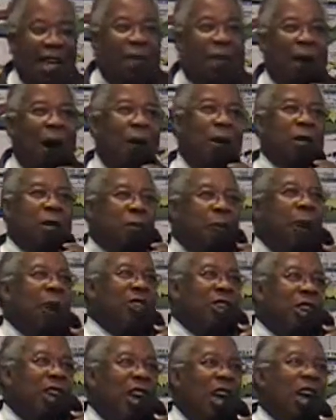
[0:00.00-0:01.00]
If I was
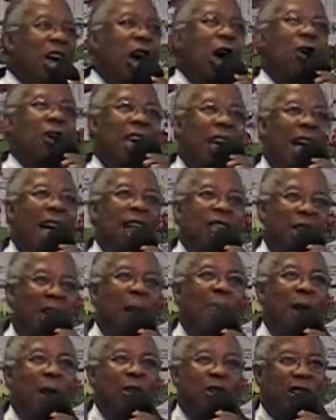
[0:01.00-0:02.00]
preaching, you're going to hell, you
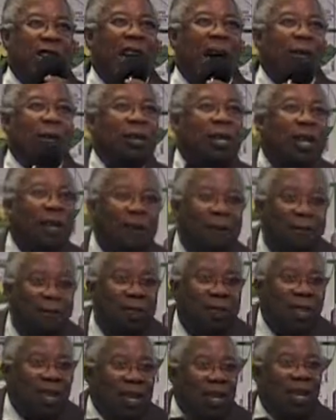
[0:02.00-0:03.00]
have to shout.
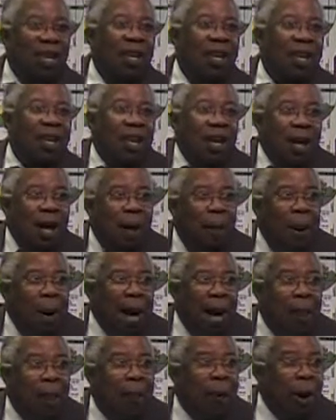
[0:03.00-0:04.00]
But
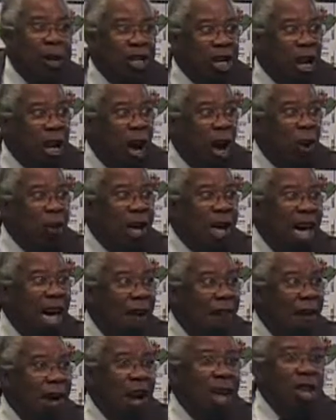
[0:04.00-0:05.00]
I'm preaching, you go to
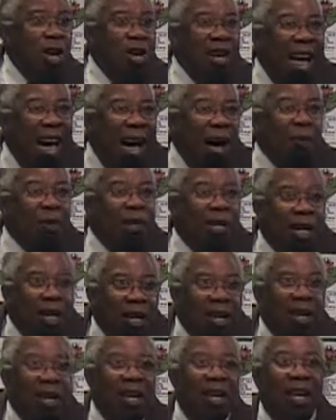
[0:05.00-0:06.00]
heaven and you doubt.
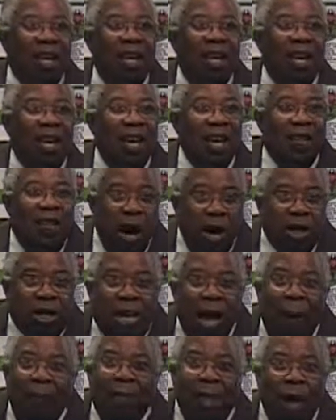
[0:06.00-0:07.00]
There's
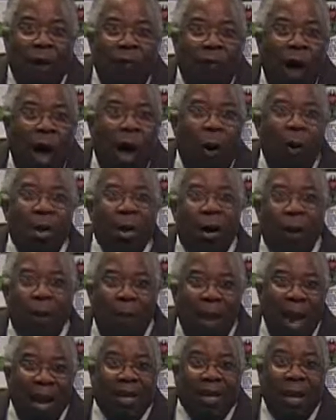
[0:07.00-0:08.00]
something wrong with our
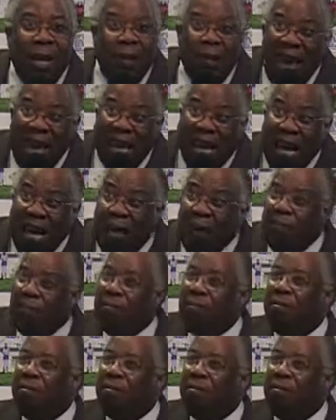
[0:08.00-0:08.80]
mental makeup.